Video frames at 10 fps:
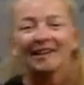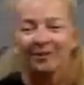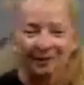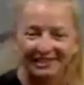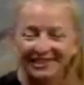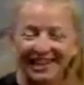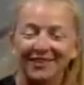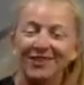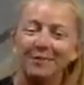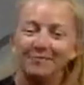we saved
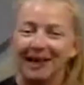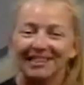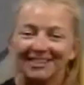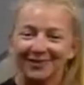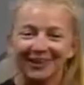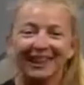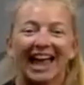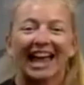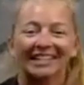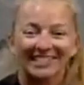the best for
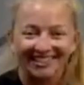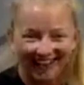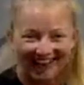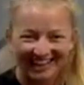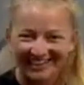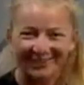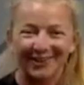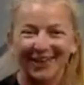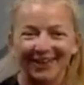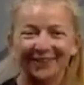last, you guys. We've
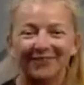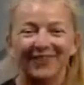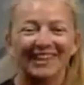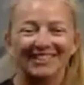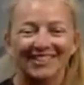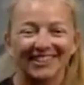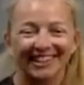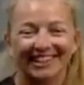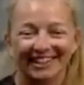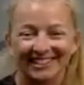got our
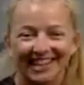finishers.